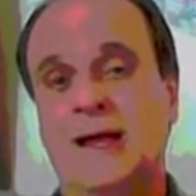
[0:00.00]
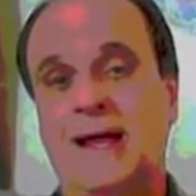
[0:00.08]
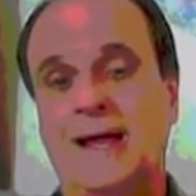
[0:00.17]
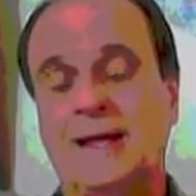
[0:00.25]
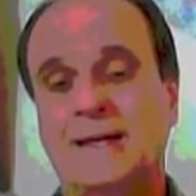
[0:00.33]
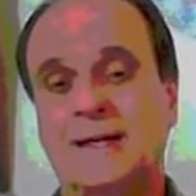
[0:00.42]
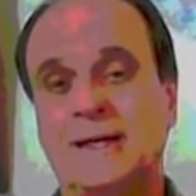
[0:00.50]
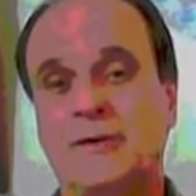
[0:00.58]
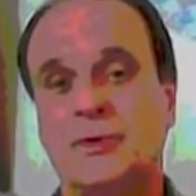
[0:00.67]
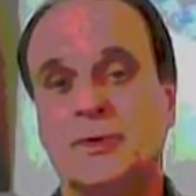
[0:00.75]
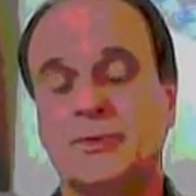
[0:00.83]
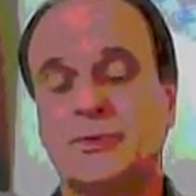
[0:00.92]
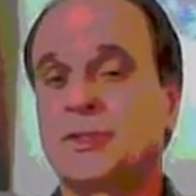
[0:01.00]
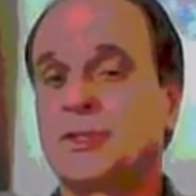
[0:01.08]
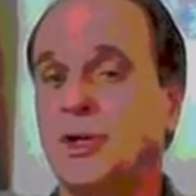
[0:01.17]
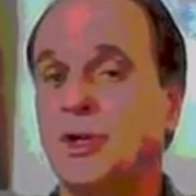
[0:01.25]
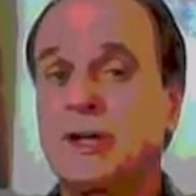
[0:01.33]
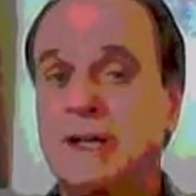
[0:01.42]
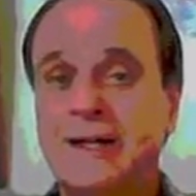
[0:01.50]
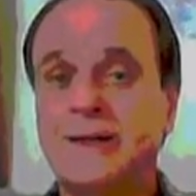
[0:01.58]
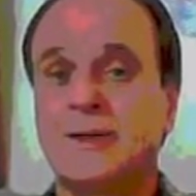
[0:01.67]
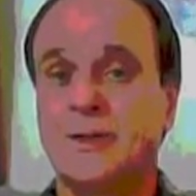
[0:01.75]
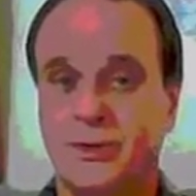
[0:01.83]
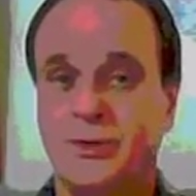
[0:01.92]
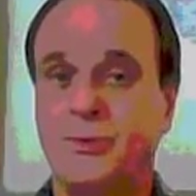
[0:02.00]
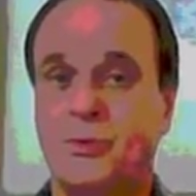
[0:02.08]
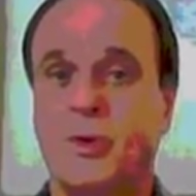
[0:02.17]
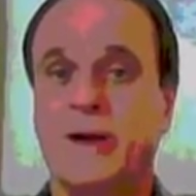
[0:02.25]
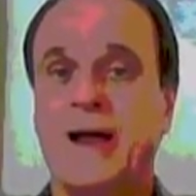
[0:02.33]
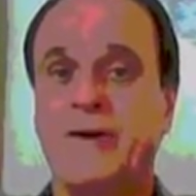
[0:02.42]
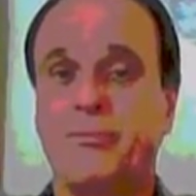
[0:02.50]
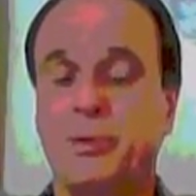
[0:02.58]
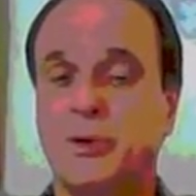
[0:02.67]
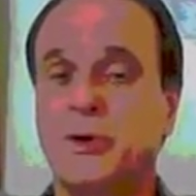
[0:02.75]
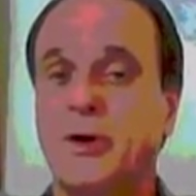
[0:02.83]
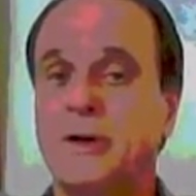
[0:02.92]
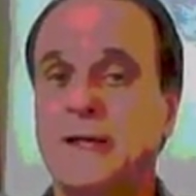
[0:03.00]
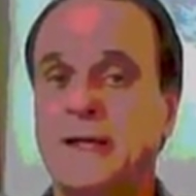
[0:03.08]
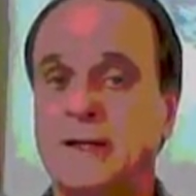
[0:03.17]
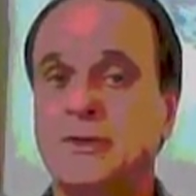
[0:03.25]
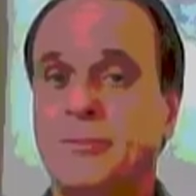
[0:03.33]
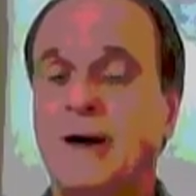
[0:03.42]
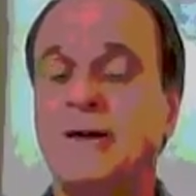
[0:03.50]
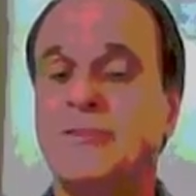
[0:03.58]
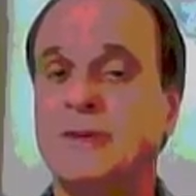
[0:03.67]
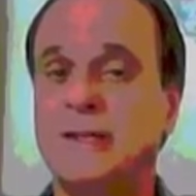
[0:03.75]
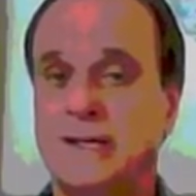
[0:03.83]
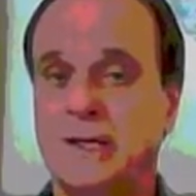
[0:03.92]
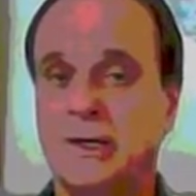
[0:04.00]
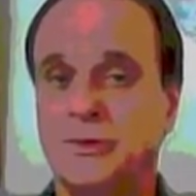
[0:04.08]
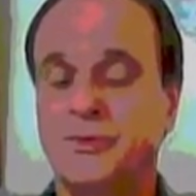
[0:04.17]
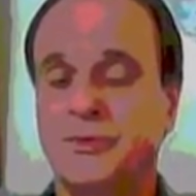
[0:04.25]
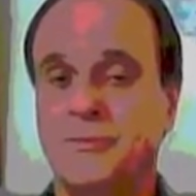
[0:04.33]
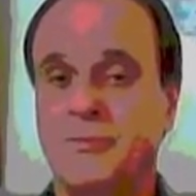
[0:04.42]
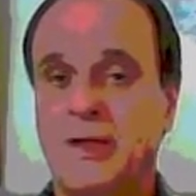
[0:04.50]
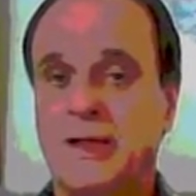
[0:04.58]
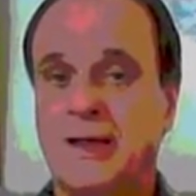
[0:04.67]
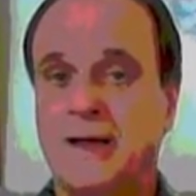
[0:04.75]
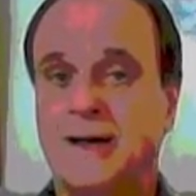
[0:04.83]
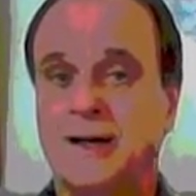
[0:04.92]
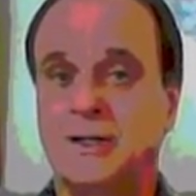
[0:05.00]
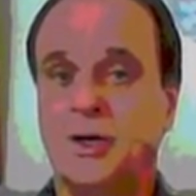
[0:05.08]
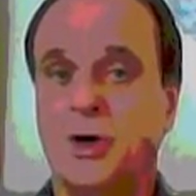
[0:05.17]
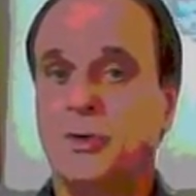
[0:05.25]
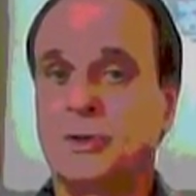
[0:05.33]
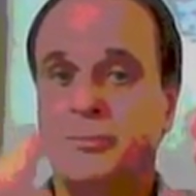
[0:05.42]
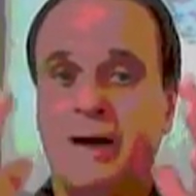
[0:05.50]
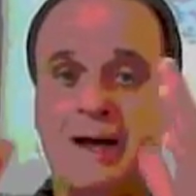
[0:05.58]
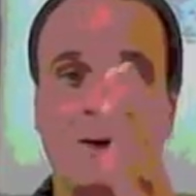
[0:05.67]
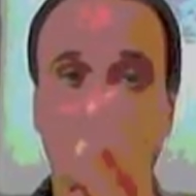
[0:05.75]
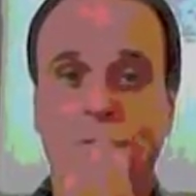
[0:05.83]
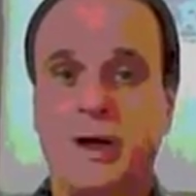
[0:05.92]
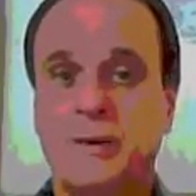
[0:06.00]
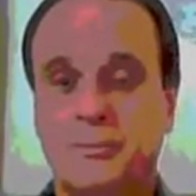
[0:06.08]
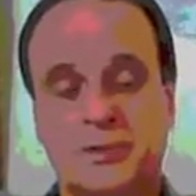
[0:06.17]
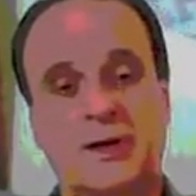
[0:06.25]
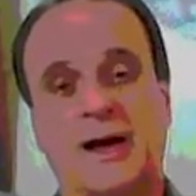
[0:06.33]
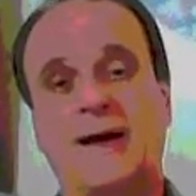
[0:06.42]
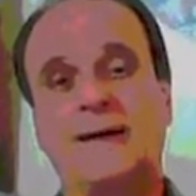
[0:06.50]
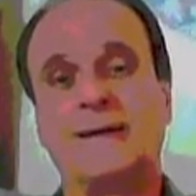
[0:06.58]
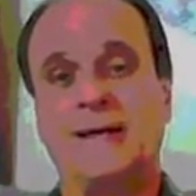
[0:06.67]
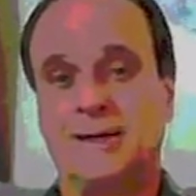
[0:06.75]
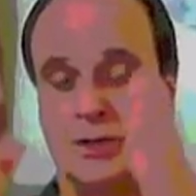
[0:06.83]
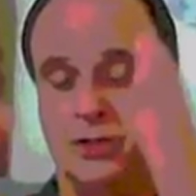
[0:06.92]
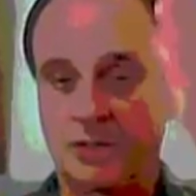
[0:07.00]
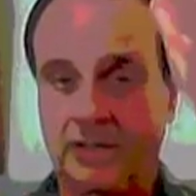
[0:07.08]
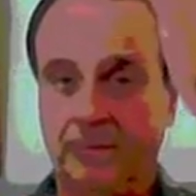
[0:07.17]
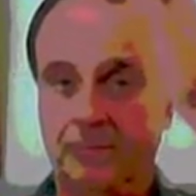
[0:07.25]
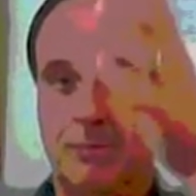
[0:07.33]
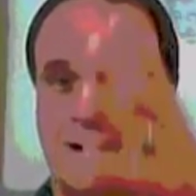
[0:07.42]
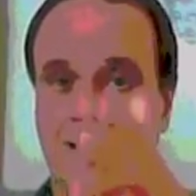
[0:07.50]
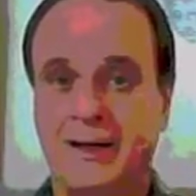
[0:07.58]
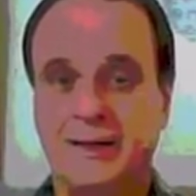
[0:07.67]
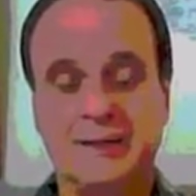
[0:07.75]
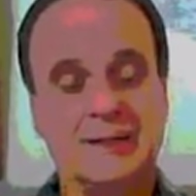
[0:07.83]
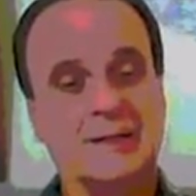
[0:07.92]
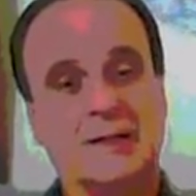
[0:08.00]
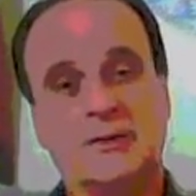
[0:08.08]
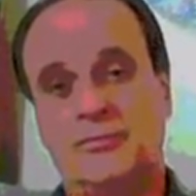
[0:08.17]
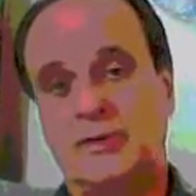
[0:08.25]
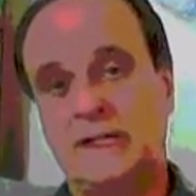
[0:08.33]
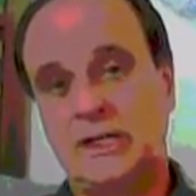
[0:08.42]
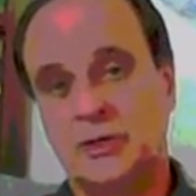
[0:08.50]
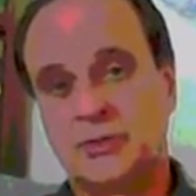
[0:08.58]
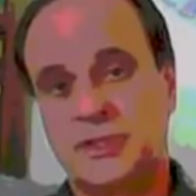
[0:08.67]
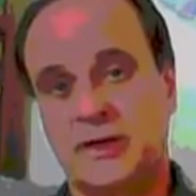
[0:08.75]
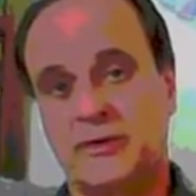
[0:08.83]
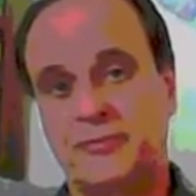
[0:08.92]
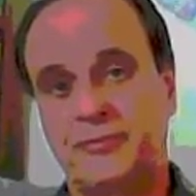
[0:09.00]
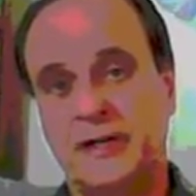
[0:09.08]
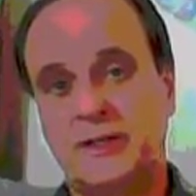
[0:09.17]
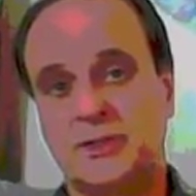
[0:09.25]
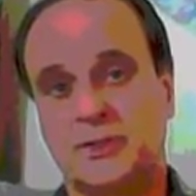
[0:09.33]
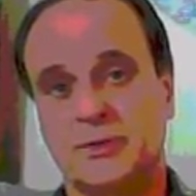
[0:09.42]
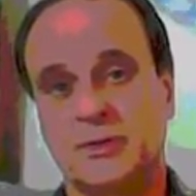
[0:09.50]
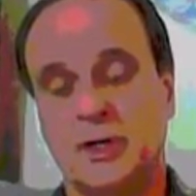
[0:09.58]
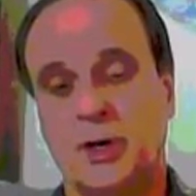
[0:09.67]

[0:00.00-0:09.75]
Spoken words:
And if you'll just look into what I've put on into my videos, go to my website and look at my videos that are featured.